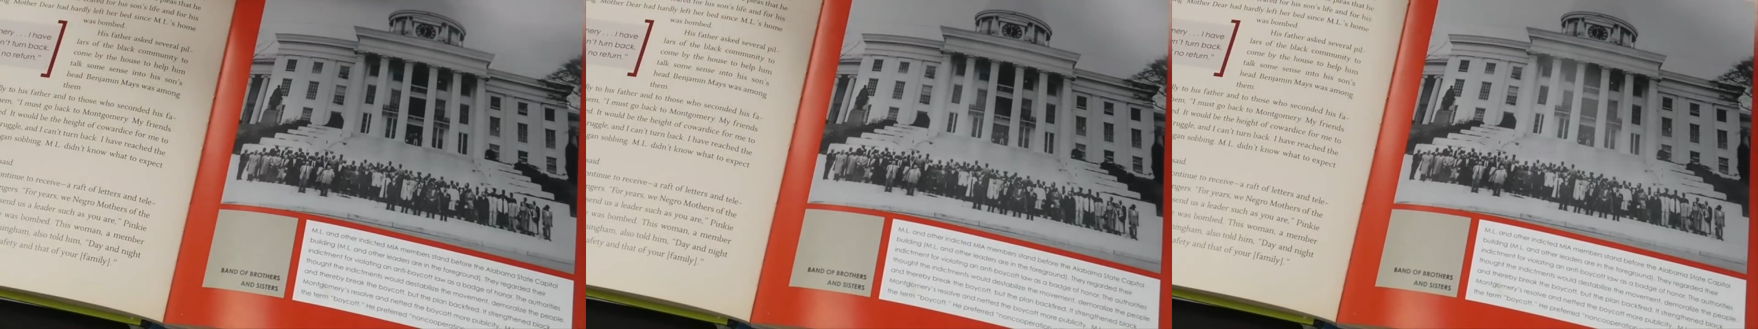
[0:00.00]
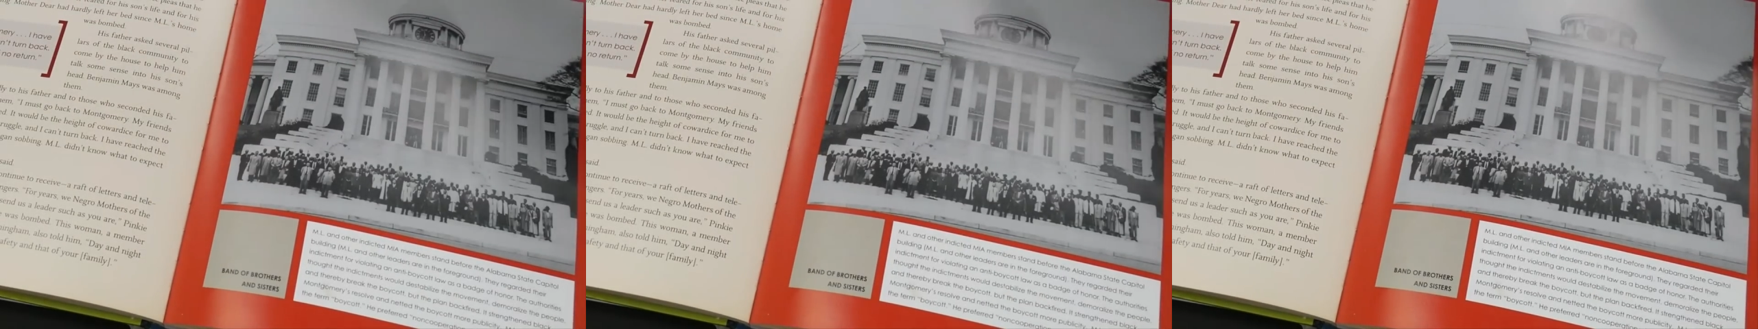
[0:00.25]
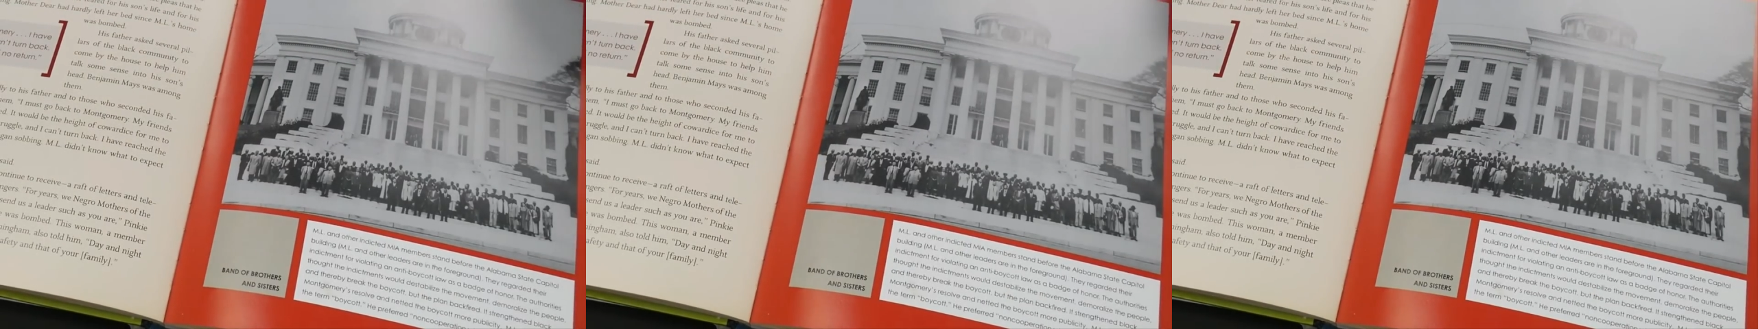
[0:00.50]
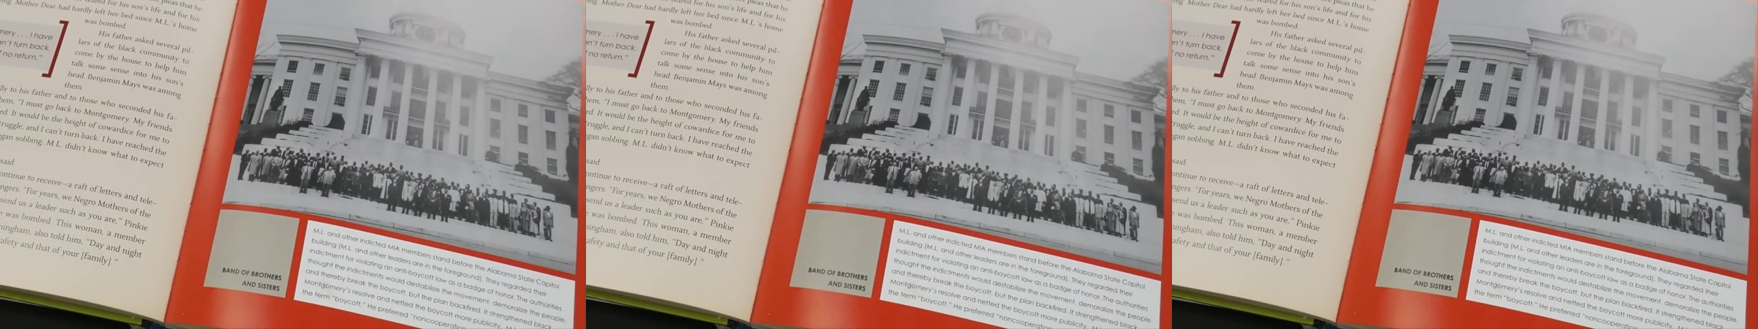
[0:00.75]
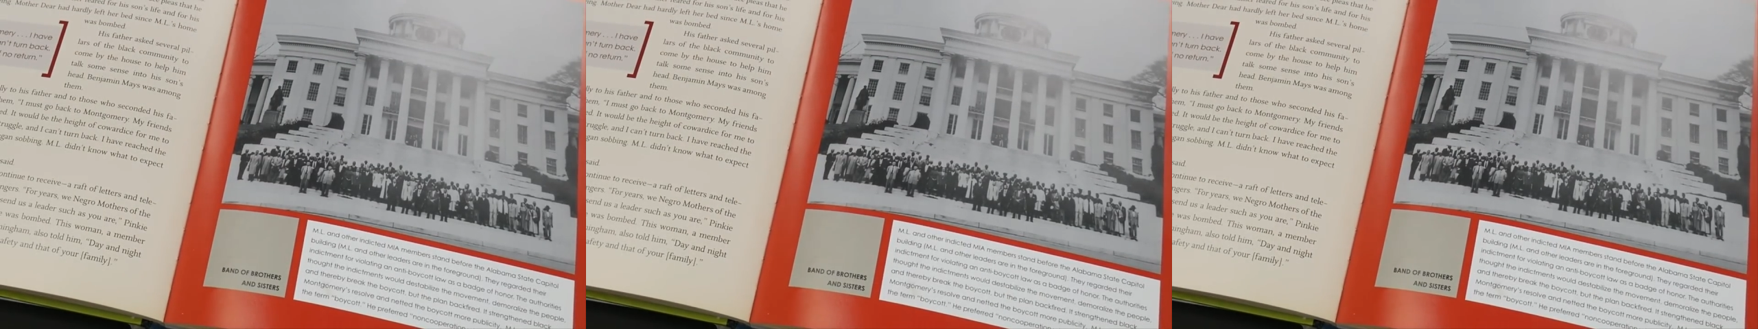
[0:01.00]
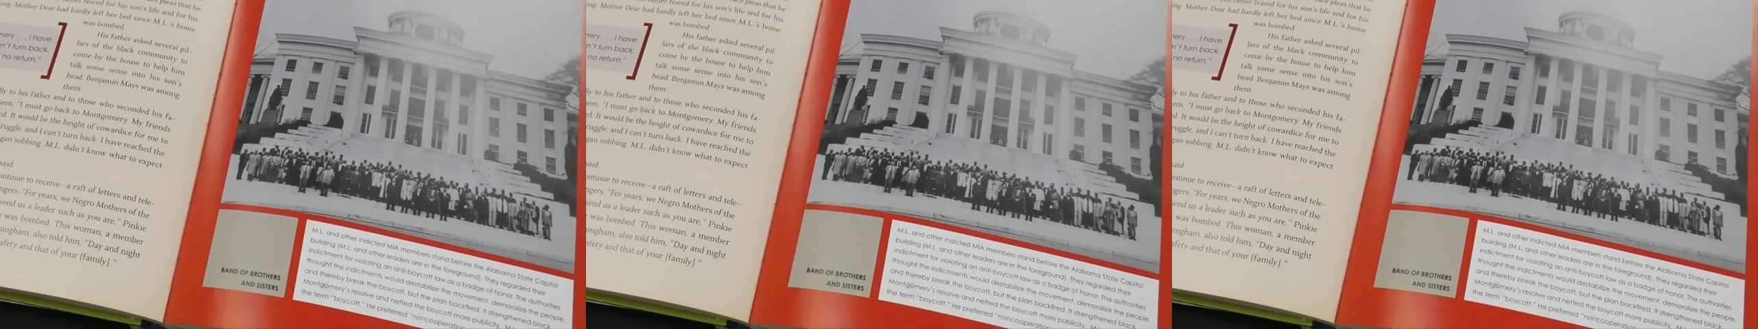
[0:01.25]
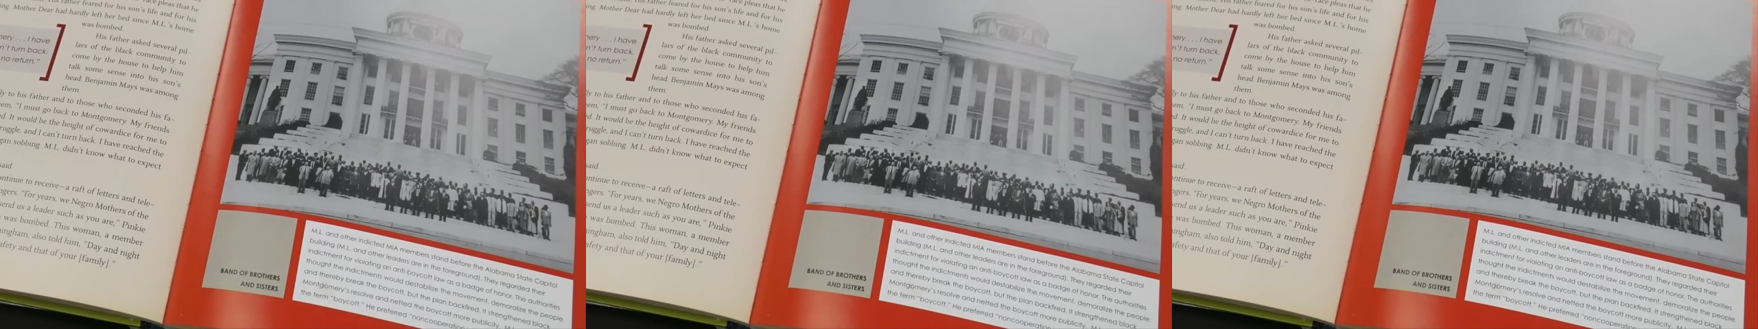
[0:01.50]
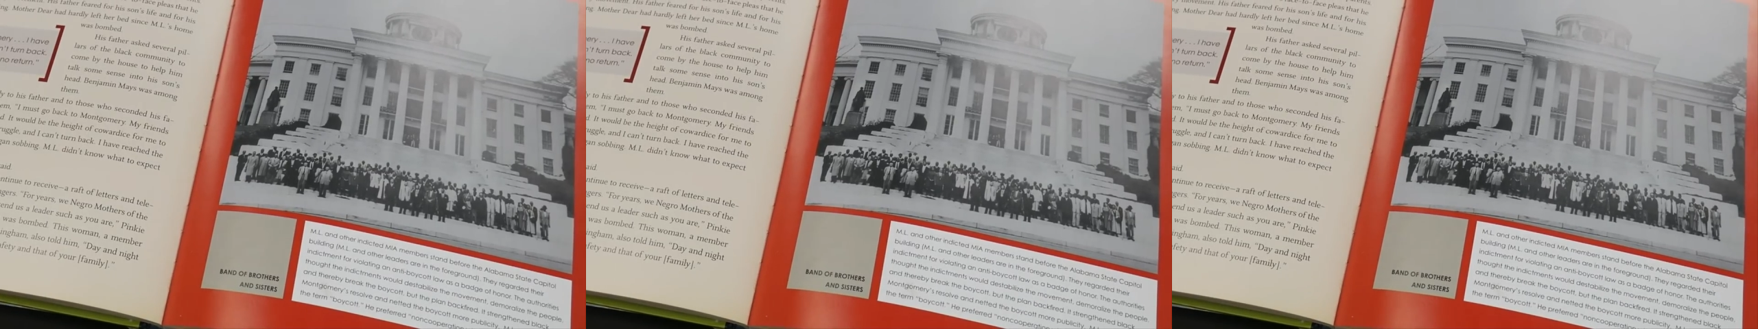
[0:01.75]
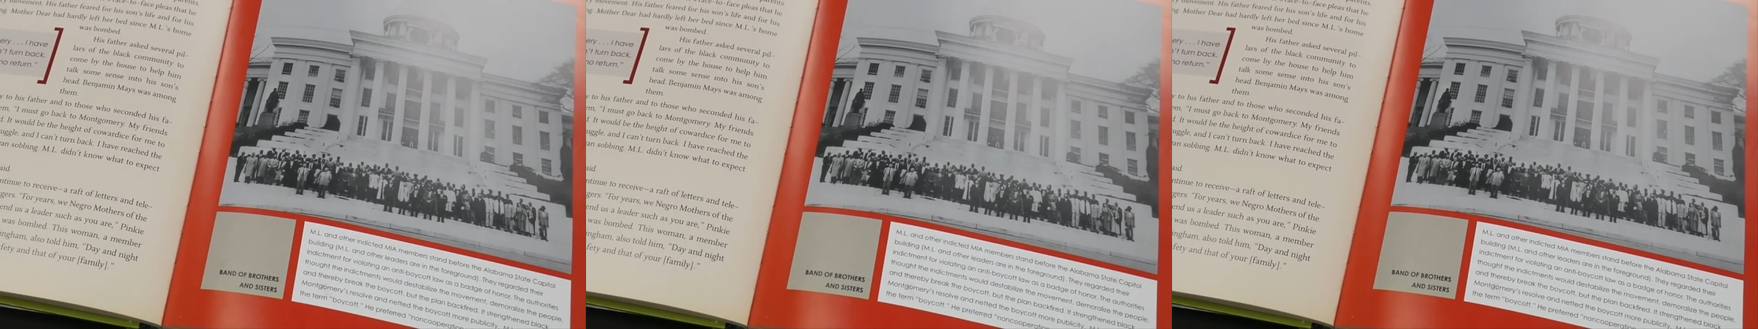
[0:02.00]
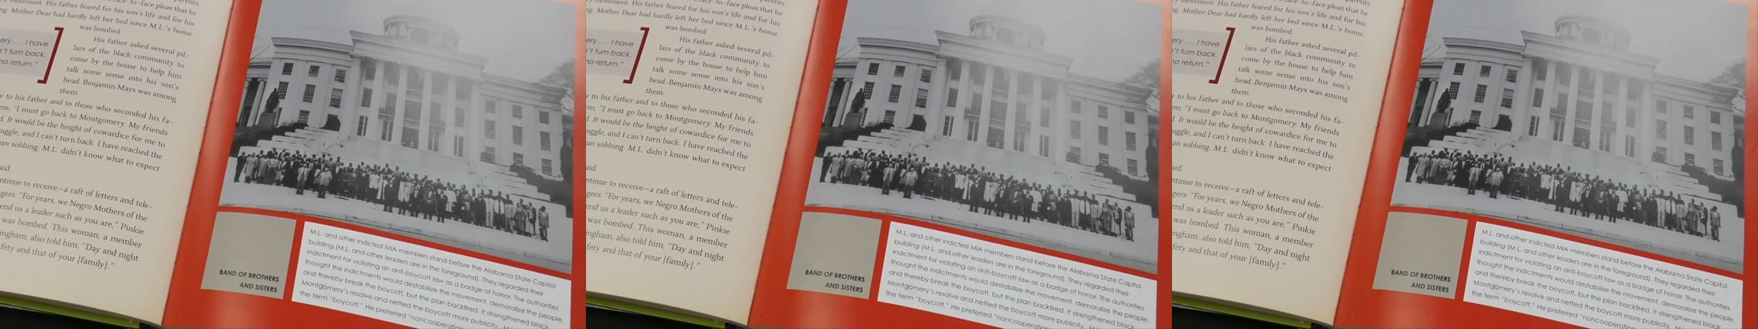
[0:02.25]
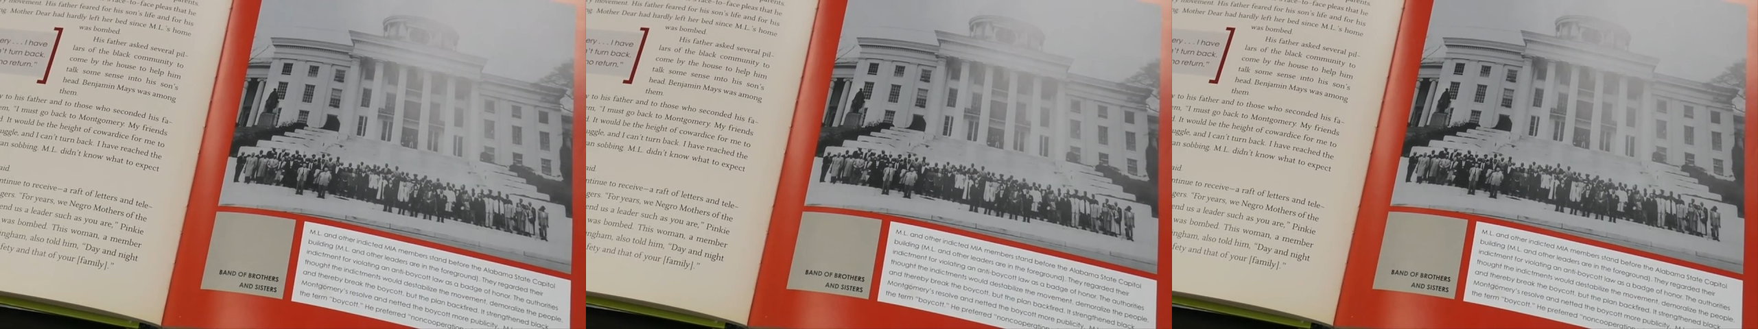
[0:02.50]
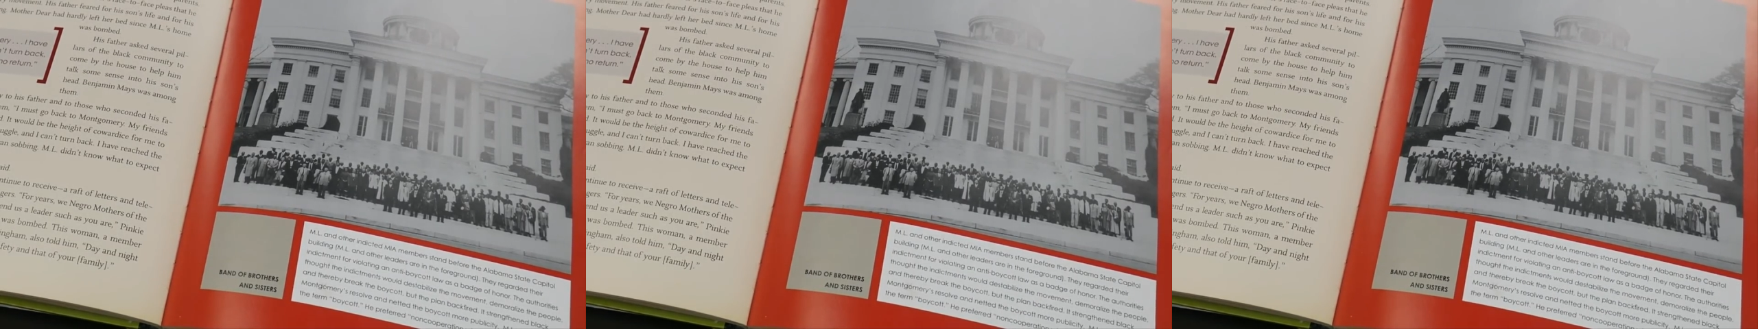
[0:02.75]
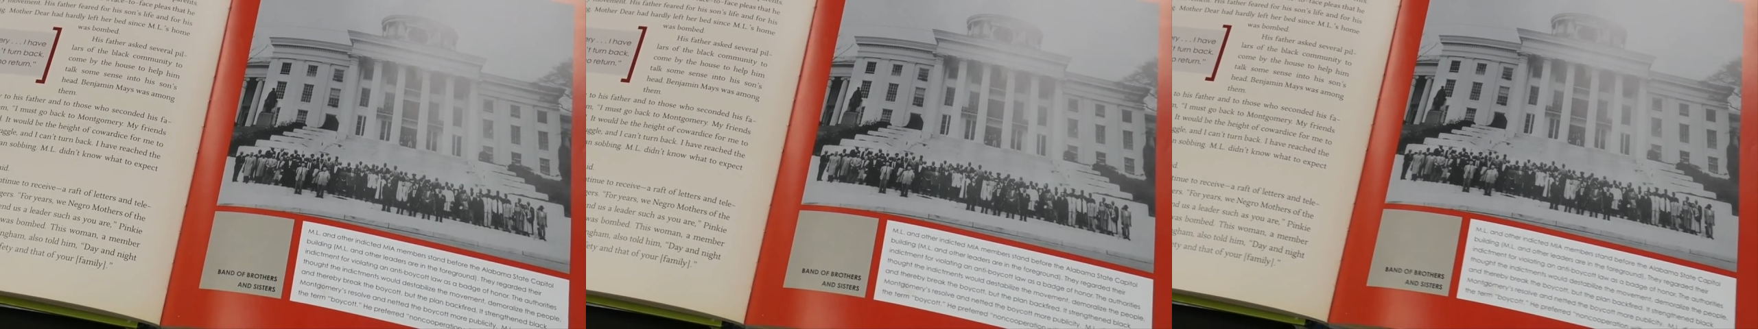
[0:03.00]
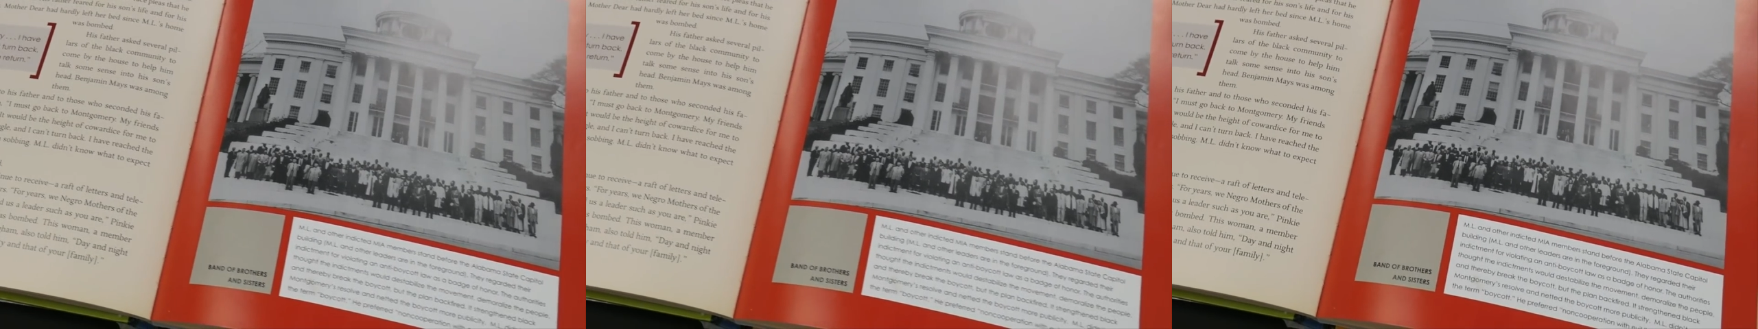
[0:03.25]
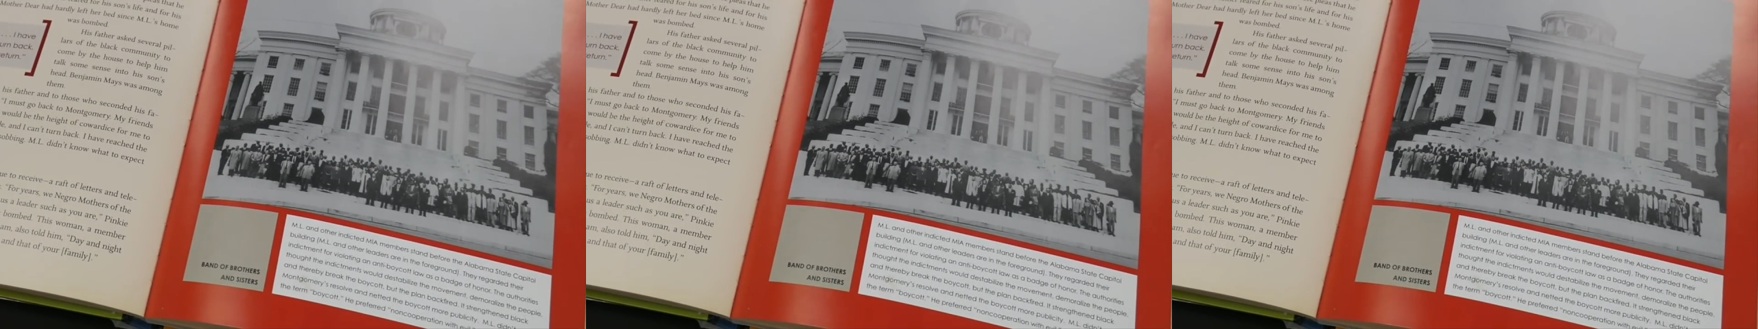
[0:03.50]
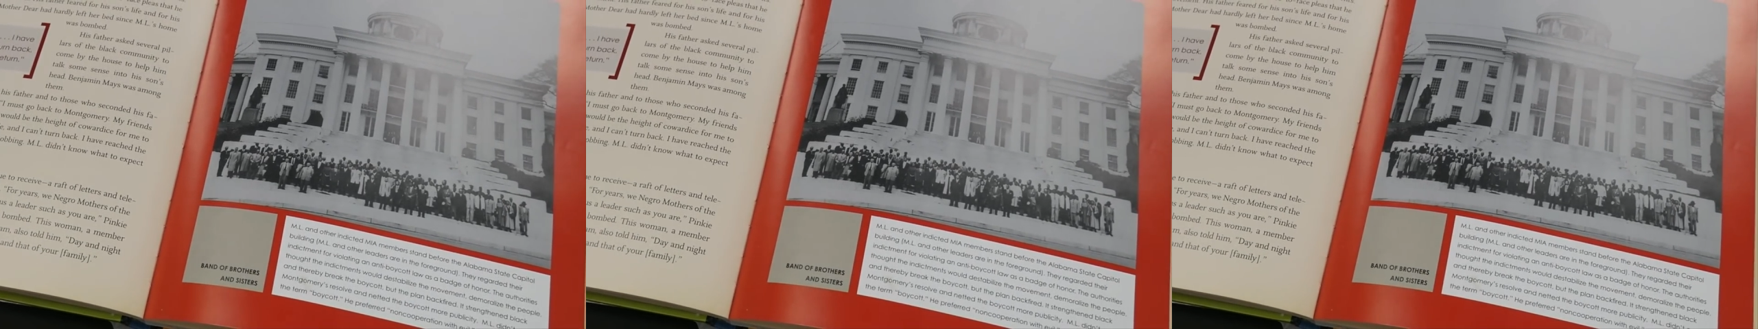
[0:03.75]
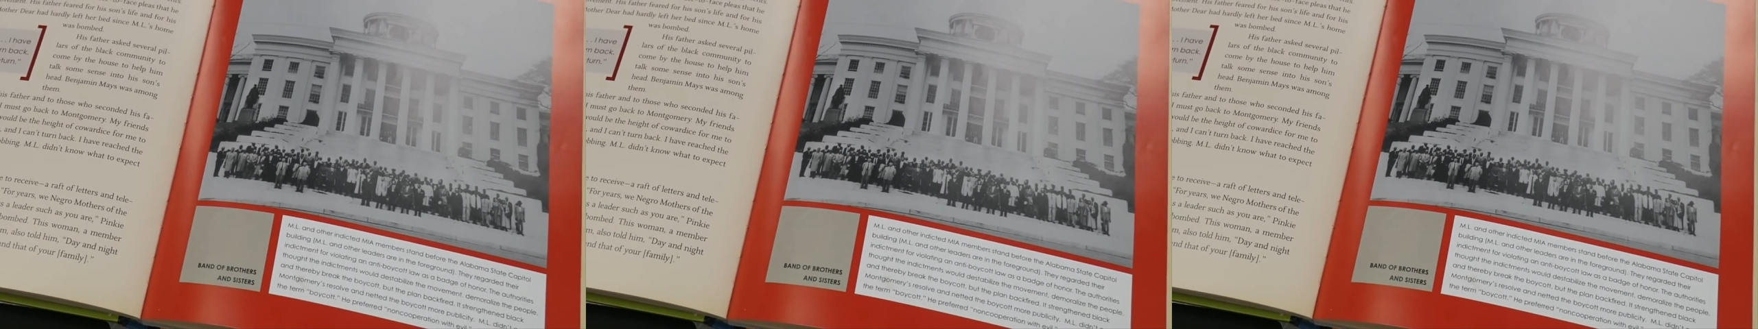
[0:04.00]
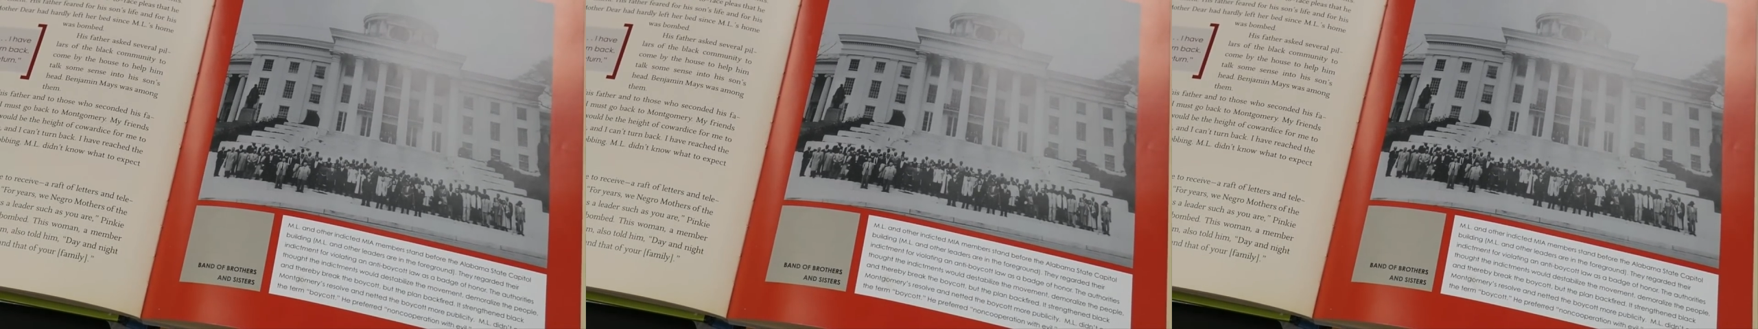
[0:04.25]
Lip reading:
[unreadable: no face in view]